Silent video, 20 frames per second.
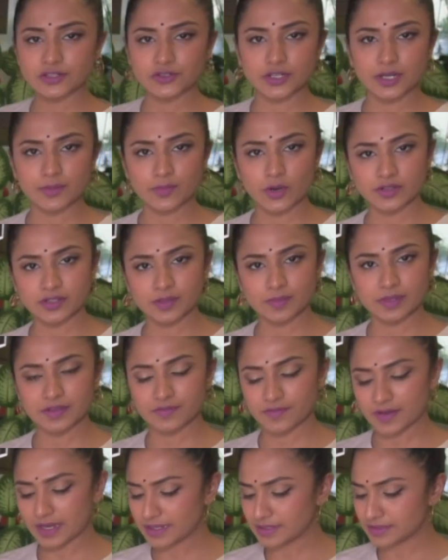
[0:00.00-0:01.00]
you can possibly
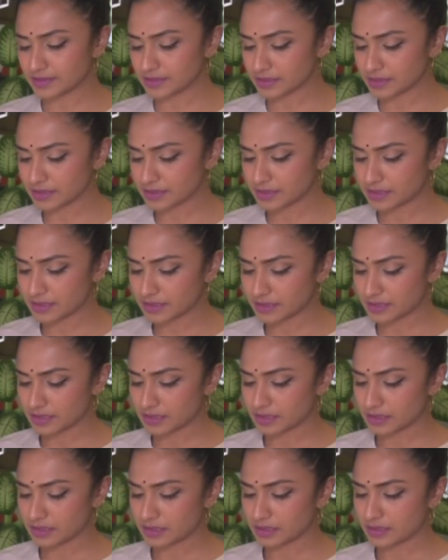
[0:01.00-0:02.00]
find.
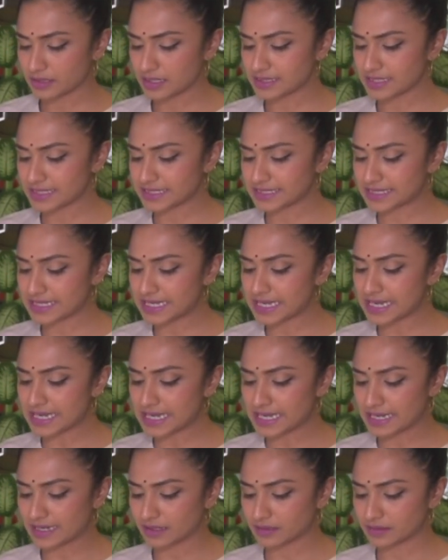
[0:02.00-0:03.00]
This is
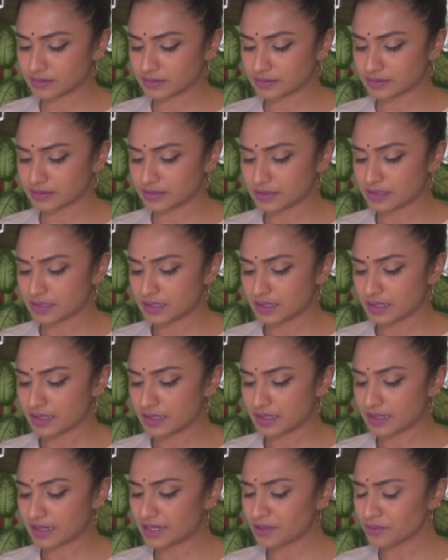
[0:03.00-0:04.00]
ghee.
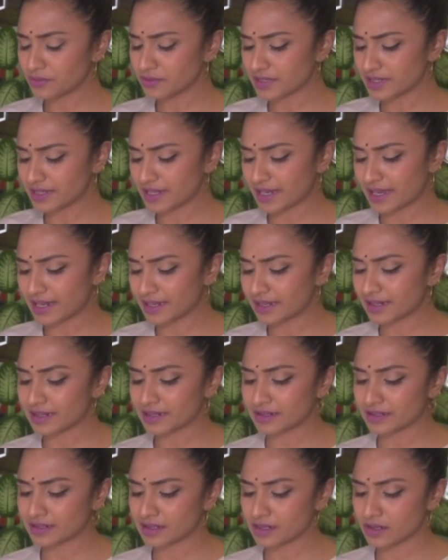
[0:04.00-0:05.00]
And I don't think any
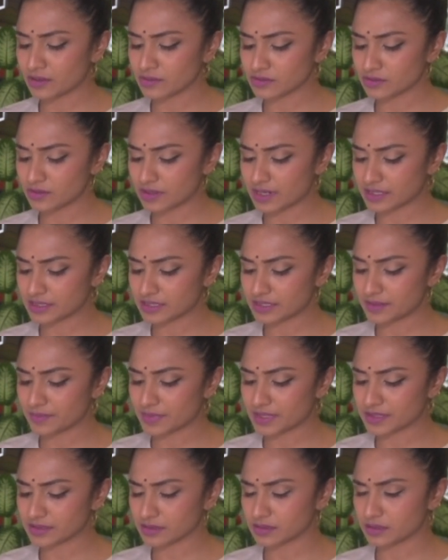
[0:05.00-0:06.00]
Indian household actually
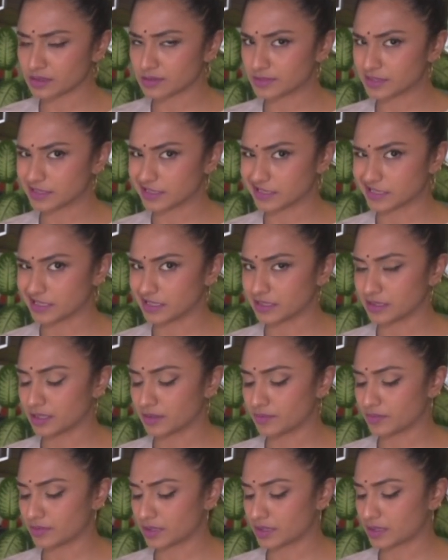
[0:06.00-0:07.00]
measures how much ghee
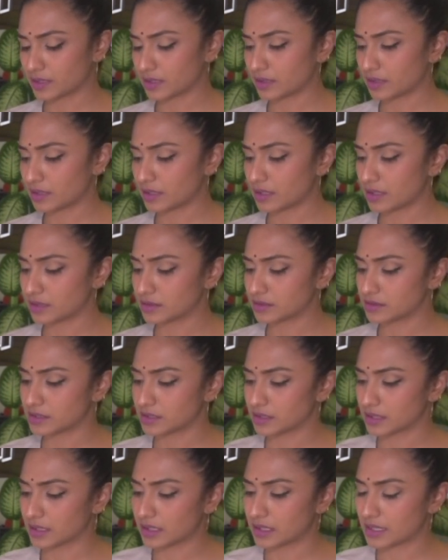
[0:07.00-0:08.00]
they're putting in their
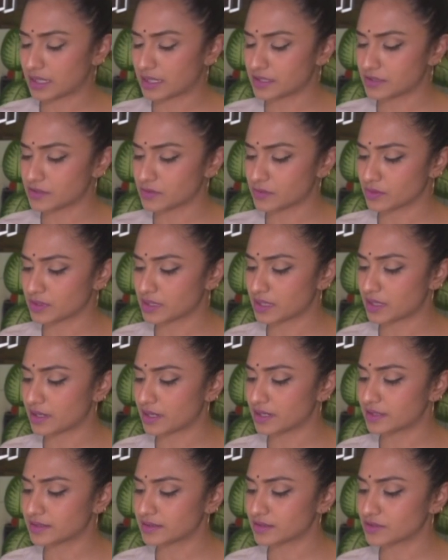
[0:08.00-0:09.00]
Jeera rice or in their
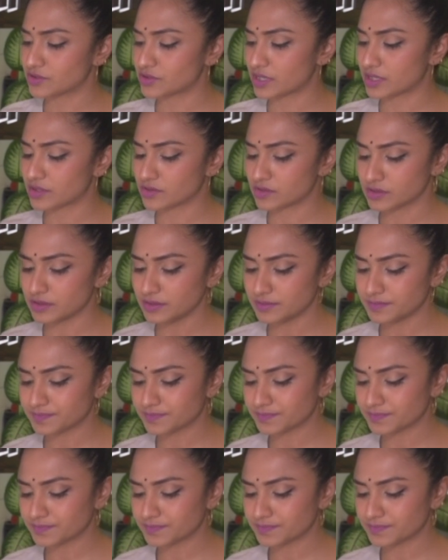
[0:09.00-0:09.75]
rice in general,